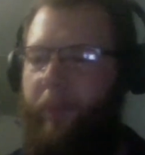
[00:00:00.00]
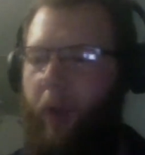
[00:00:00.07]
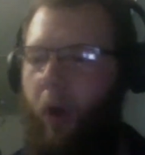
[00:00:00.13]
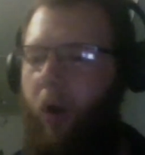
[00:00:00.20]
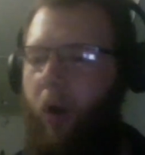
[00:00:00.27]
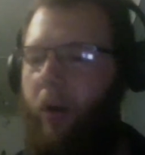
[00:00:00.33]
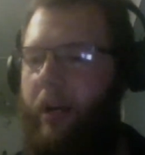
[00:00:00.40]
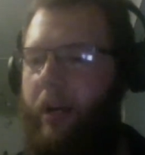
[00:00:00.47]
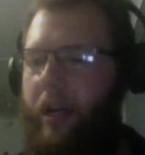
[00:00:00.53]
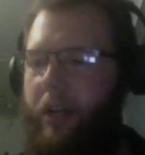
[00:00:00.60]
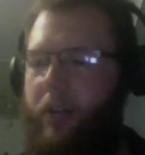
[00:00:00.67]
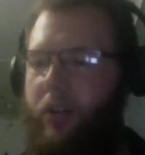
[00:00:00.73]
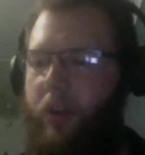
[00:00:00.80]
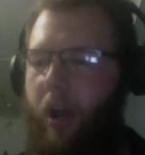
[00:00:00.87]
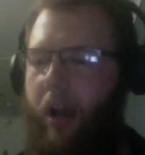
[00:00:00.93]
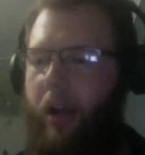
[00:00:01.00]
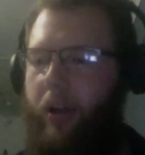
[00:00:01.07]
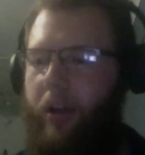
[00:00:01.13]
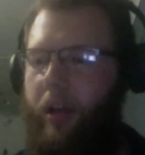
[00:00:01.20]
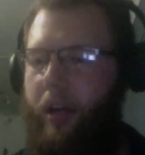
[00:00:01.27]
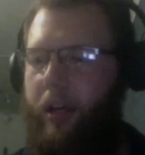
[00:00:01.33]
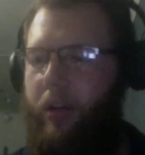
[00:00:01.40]
on uh,
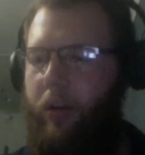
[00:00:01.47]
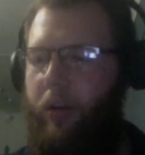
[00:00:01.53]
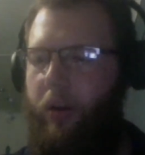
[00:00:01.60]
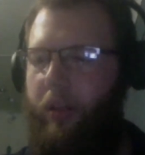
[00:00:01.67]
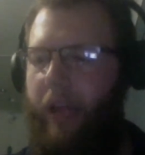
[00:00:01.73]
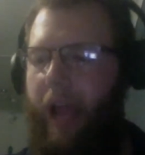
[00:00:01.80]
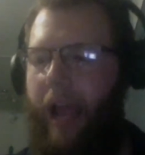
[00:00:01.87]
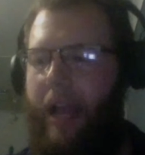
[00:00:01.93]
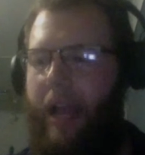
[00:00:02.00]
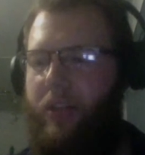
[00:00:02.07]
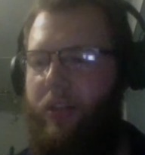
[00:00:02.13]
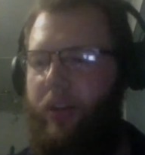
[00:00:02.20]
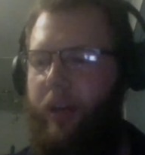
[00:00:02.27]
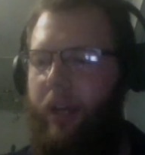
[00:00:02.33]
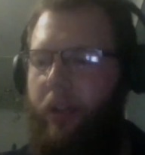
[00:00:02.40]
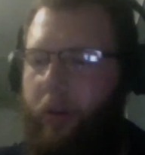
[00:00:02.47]
uh, Dr. Uh, Haines.